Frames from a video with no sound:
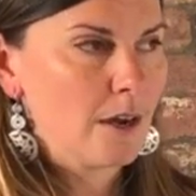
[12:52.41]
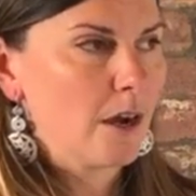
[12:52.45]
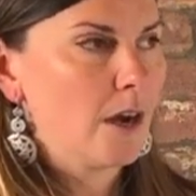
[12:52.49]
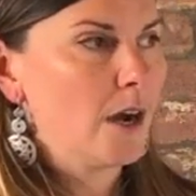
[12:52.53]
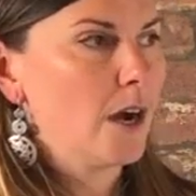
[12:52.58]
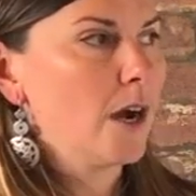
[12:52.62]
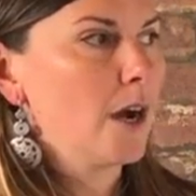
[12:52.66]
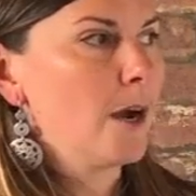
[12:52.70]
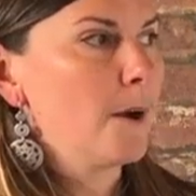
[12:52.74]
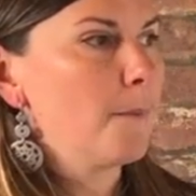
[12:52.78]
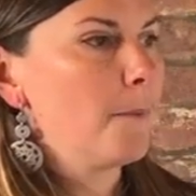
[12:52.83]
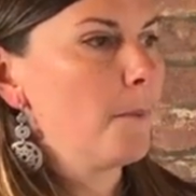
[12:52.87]

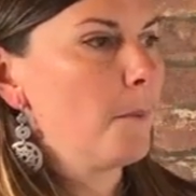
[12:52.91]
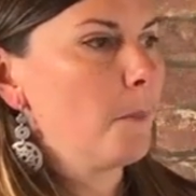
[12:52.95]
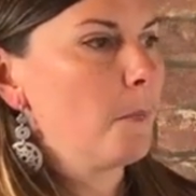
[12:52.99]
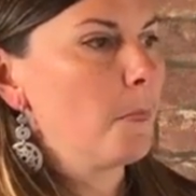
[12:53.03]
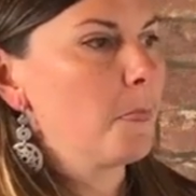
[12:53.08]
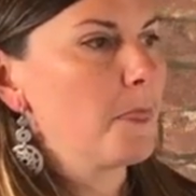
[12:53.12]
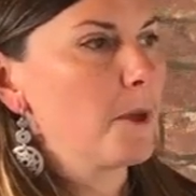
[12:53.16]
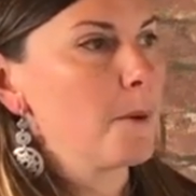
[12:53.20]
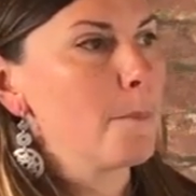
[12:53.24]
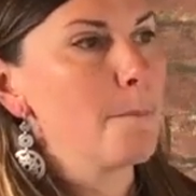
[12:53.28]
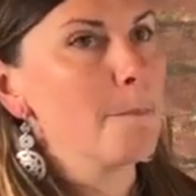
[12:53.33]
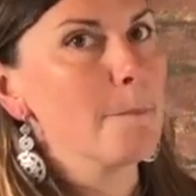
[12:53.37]
um,
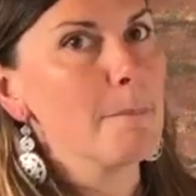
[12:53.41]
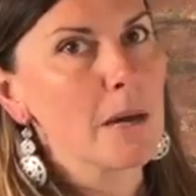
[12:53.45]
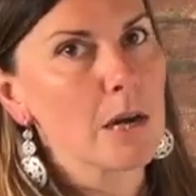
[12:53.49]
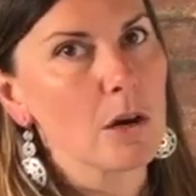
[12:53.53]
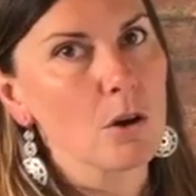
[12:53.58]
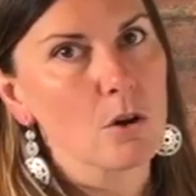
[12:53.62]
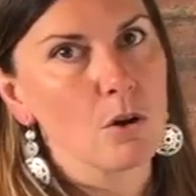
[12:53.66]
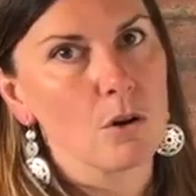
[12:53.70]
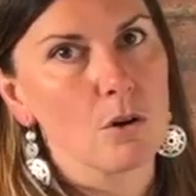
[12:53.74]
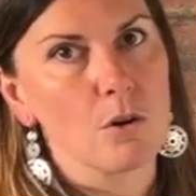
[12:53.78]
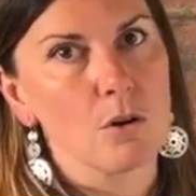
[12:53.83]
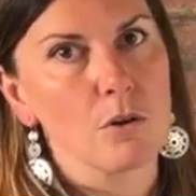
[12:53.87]
the
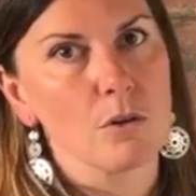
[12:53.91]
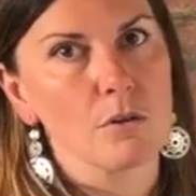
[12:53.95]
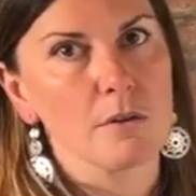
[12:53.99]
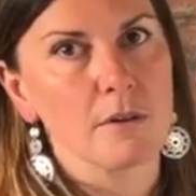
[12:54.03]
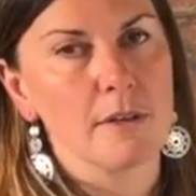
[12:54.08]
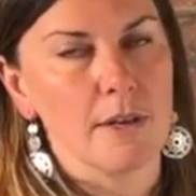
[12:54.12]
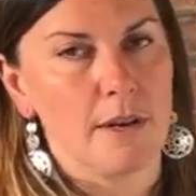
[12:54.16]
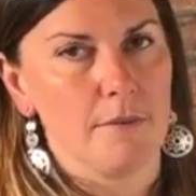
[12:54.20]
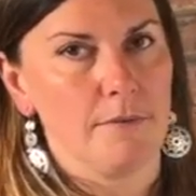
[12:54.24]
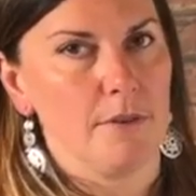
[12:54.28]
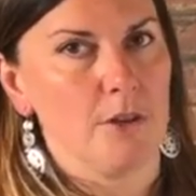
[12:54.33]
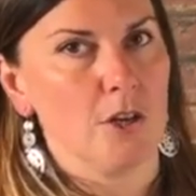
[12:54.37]
medical
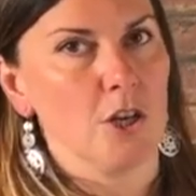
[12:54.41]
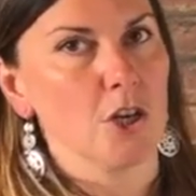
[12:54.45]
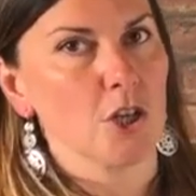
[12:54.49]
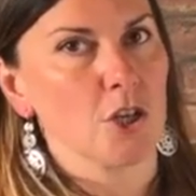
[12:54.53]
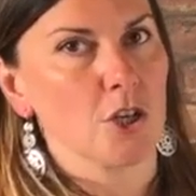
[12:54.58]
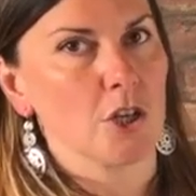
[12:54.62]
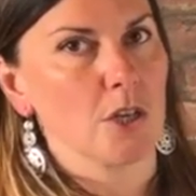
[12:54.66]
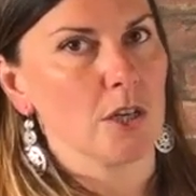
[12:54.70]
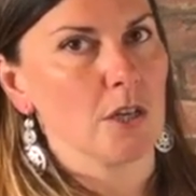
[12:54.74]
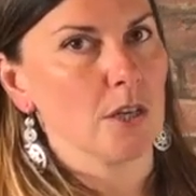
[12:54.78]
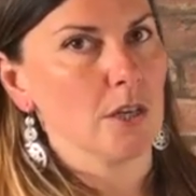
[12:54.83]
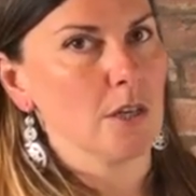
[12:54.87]

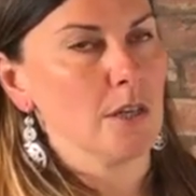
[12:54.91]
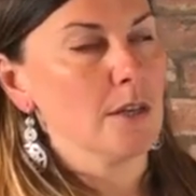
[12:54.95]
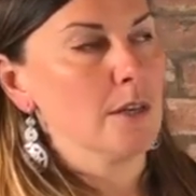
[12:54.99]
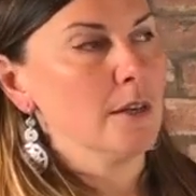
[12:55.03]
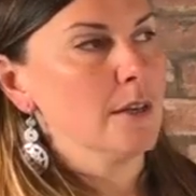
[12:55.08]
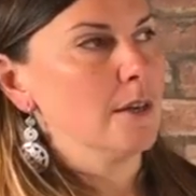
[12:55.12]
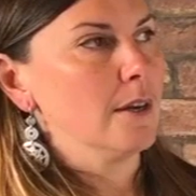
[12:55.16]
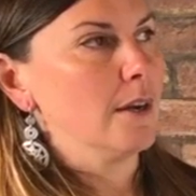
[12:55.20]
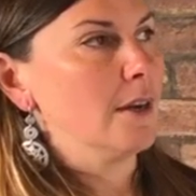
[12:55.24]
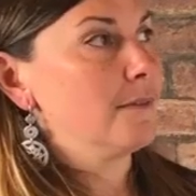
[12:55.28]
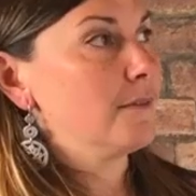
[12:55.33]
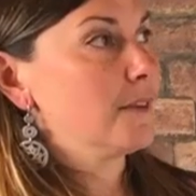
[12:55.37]
definition
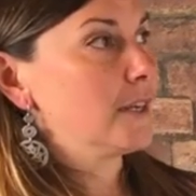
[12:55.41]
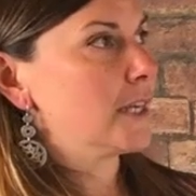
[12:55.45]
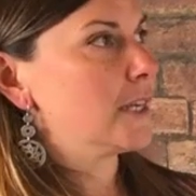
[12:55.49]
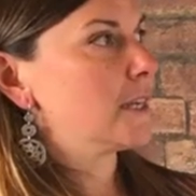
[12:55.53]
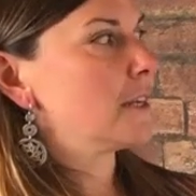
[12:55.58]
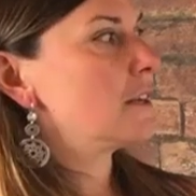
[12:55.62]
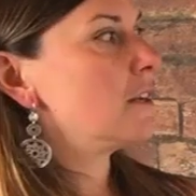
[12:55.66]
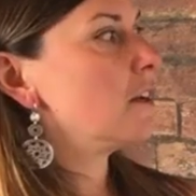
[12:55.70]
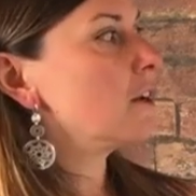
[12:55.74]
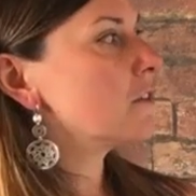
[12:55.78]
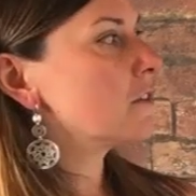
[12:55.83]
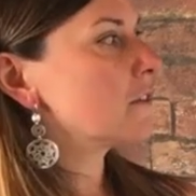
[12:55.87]
of
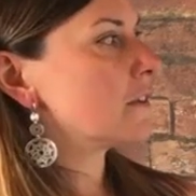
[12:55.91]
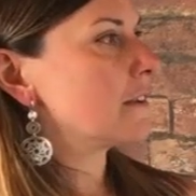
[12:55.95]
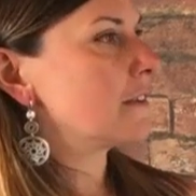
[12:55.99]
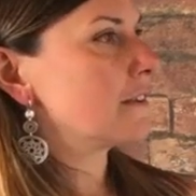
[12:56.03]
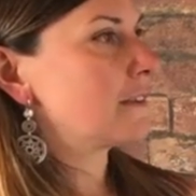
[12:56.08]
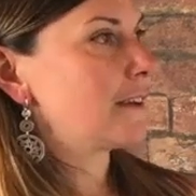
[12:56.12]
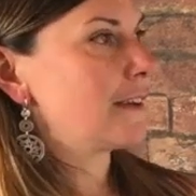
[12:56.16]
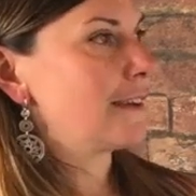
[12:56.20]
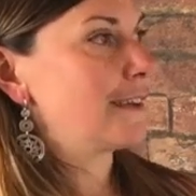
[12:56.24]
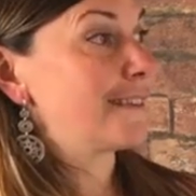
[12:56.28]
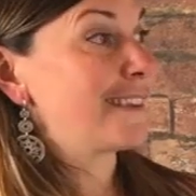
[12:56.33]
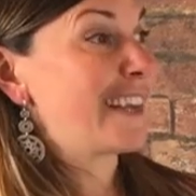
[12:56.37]

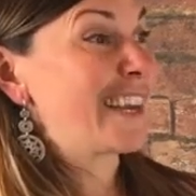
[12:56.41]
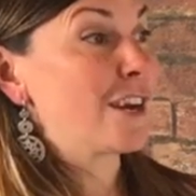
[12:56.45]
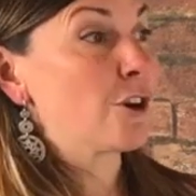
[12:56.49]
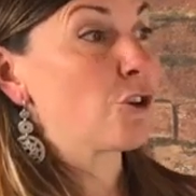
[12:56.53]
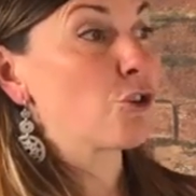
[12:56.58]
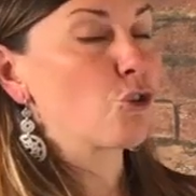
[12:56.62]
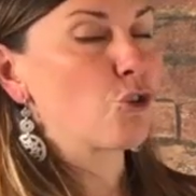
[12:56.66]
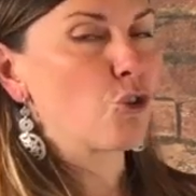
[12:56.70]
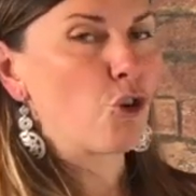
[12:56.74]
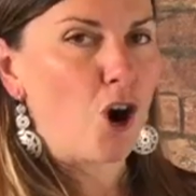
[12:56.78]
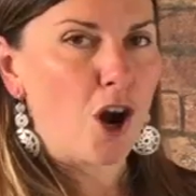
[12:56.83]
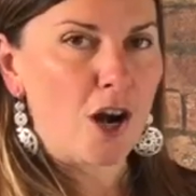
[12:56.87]
tendinosis is a
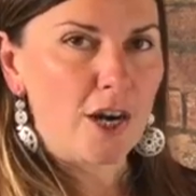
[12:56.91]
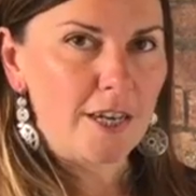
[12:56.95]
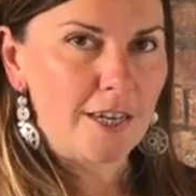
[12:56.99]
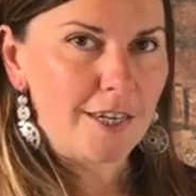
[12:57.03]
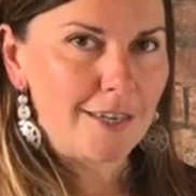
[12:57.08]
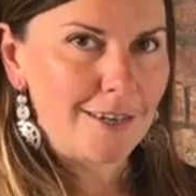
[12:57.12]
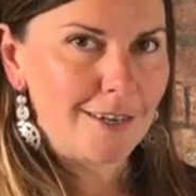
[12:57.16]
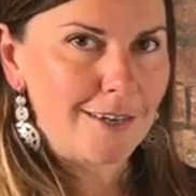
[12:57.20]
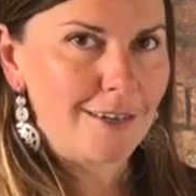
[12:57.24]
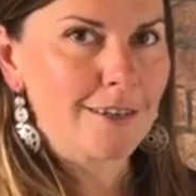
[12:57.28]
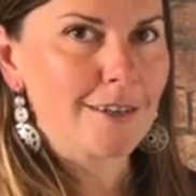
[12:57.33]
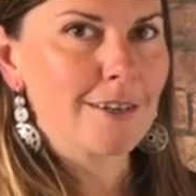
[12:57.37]

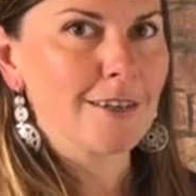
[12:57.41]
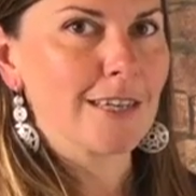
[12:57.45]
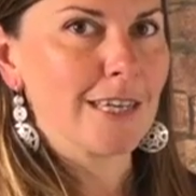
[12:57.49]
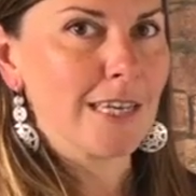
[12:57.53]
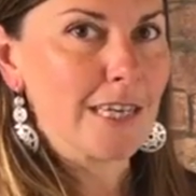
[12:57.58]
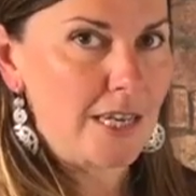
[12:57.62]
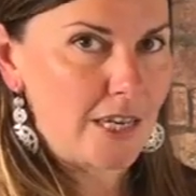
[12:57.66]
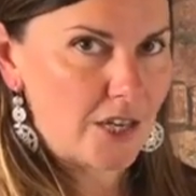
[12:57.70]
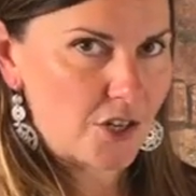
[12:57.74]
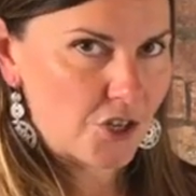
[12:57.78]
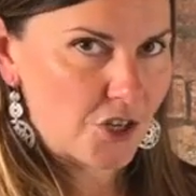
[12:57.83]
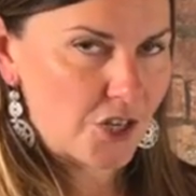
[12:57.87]
chronic
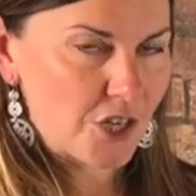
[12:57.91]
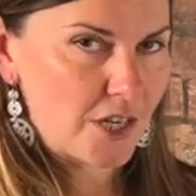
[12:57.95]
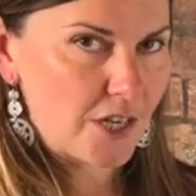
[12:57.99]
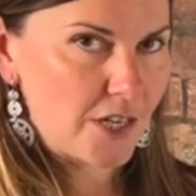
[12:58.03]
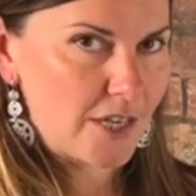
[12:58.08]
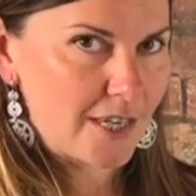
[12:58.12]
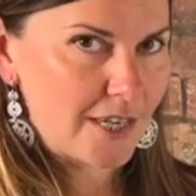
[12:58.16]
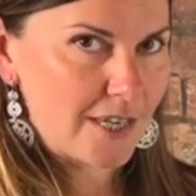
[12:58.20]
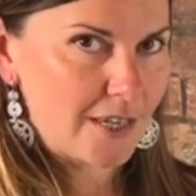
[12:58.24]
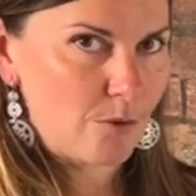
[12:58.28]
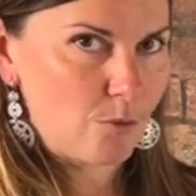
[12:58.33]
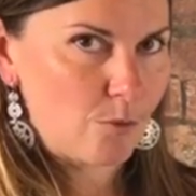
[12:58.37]

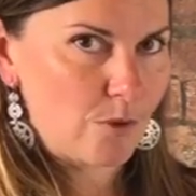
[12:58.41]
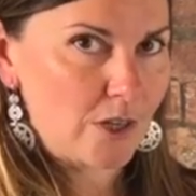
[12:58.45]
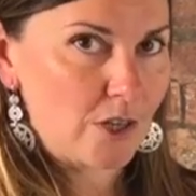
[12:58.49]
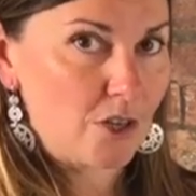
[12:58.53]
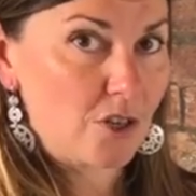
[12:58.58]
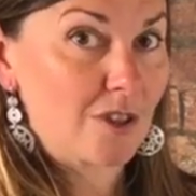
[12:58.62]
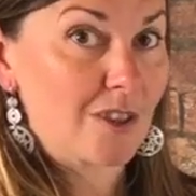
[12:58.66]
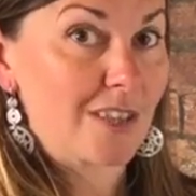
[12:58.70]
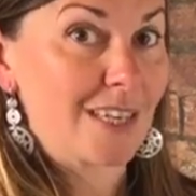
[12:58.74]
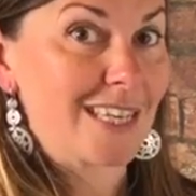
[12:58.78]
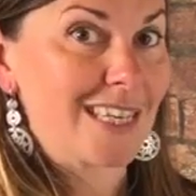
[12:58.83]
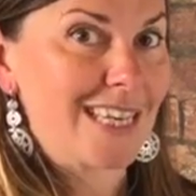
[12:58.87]
condition in
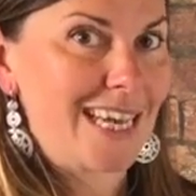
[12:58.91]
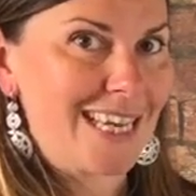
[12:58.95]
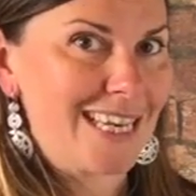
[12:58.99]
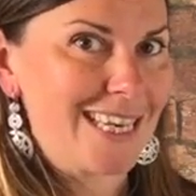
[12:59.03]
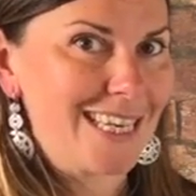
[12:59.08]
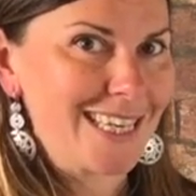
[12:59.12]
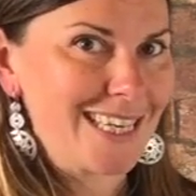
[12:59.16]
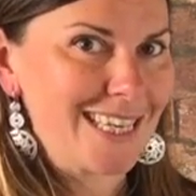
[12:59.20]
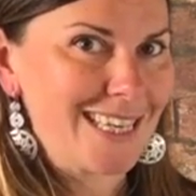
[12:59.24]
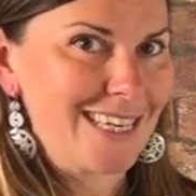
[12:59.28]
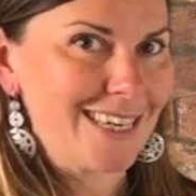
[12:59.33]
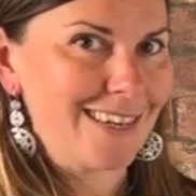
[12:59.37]
which the
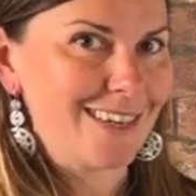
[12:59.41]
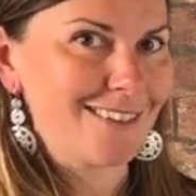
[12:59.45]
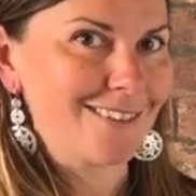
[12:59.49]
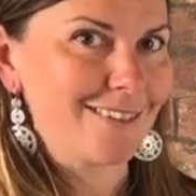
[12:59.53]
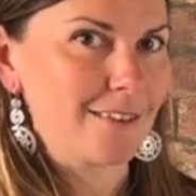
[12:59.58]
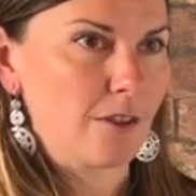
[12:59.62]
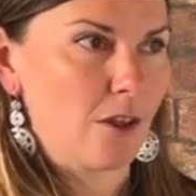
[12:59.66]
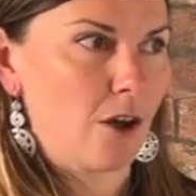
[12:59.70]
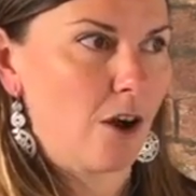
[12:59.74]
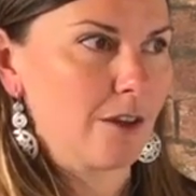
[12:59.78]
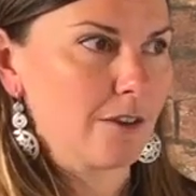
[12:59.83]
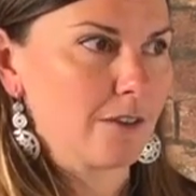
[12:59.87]
tendon
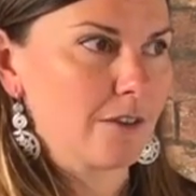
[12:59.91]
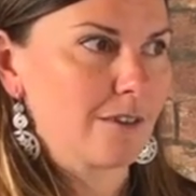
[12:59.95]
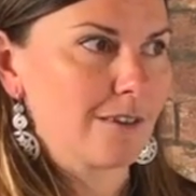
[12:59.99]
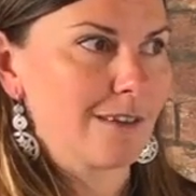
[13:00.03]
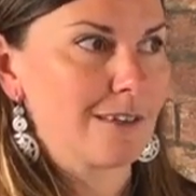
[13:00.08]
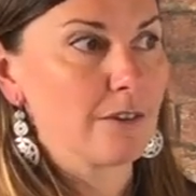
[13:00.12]
has lost